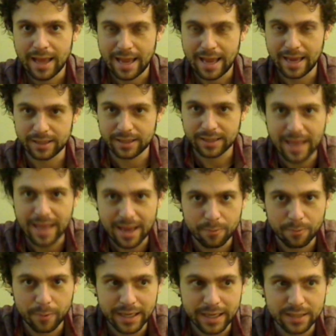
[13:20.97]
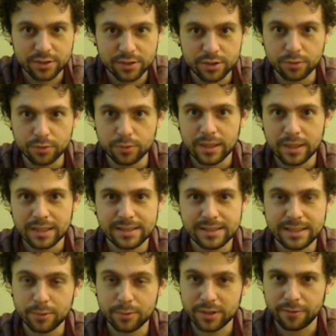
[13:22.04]
and can't wait to
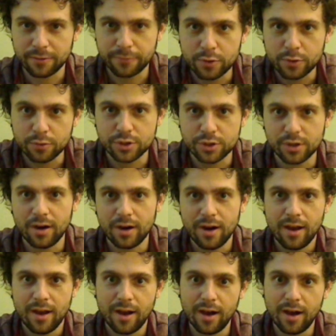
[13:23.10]
see what the future